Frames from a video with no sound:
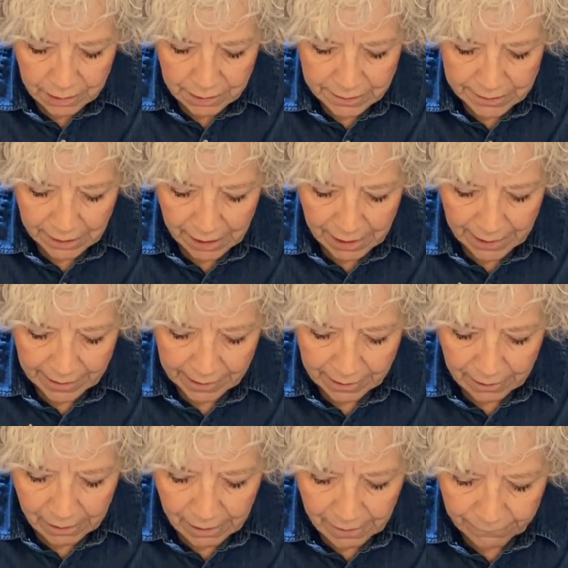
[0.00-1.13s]
dye
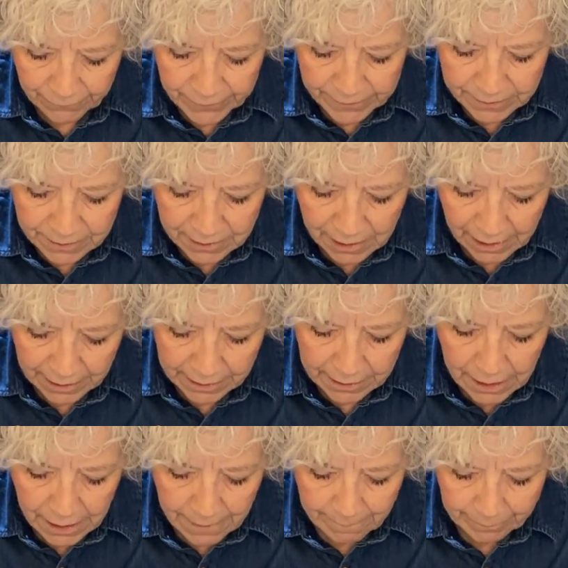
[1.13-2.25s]
off the side.
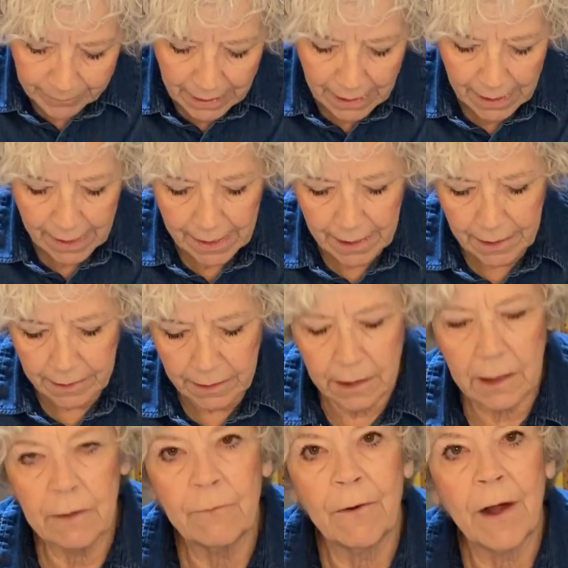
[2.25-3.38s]
And
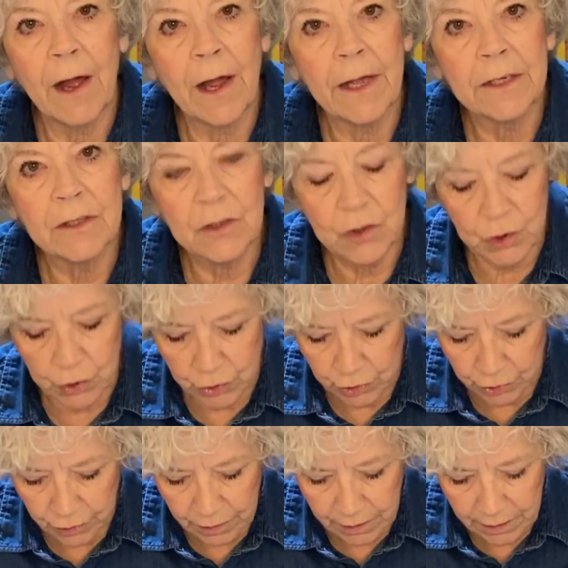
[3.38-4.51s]
if I
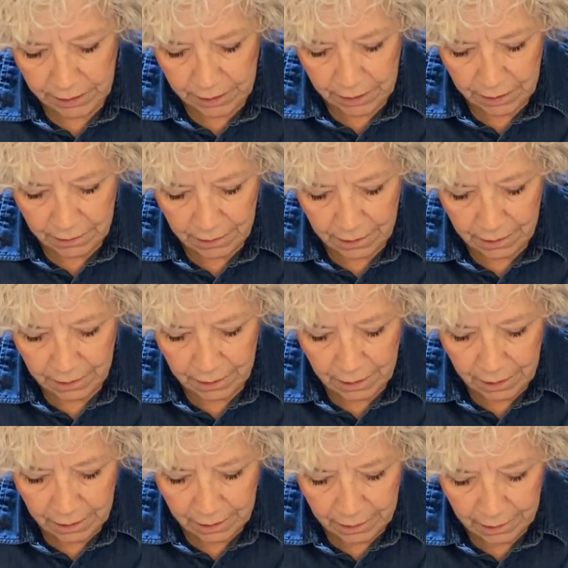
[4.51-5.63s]
stir it
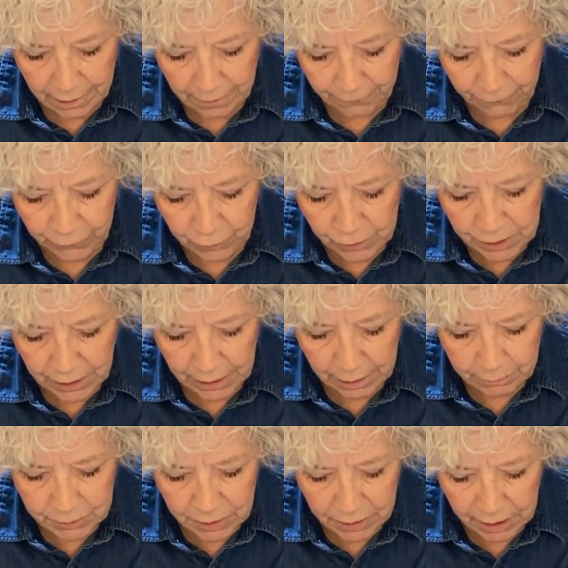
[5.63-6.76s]
a few
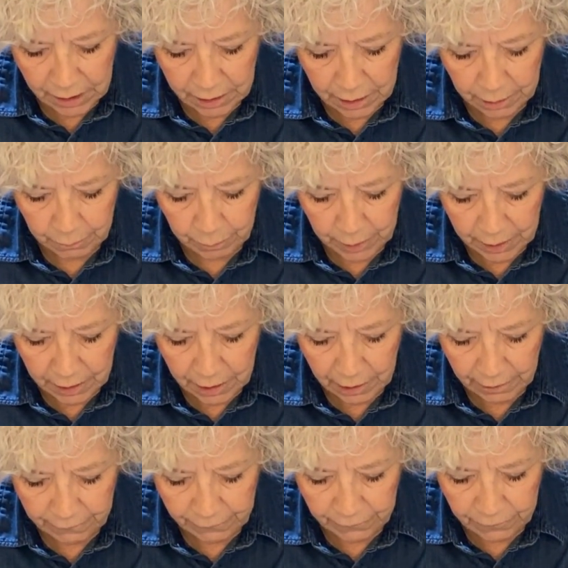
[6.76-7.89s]
times, again, being
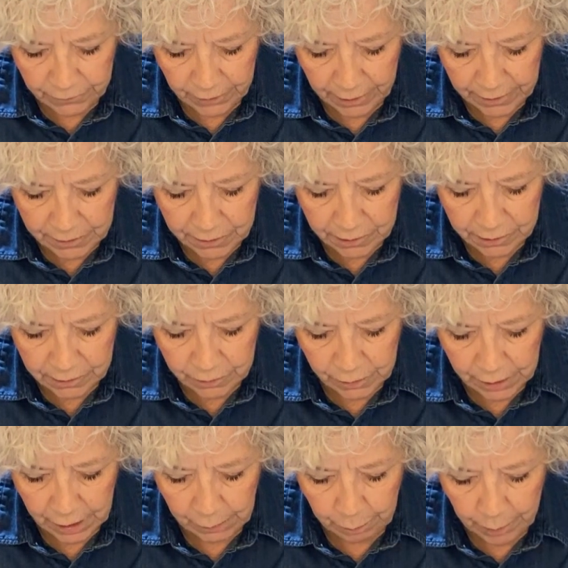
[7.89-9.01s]
careful not to
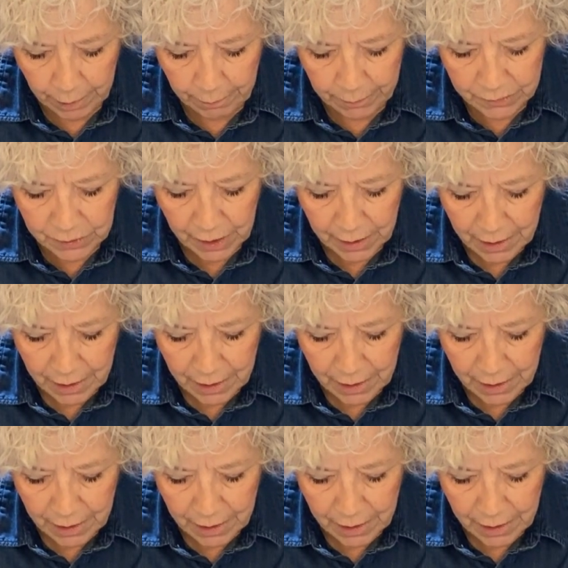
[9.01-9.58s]
create bubbles,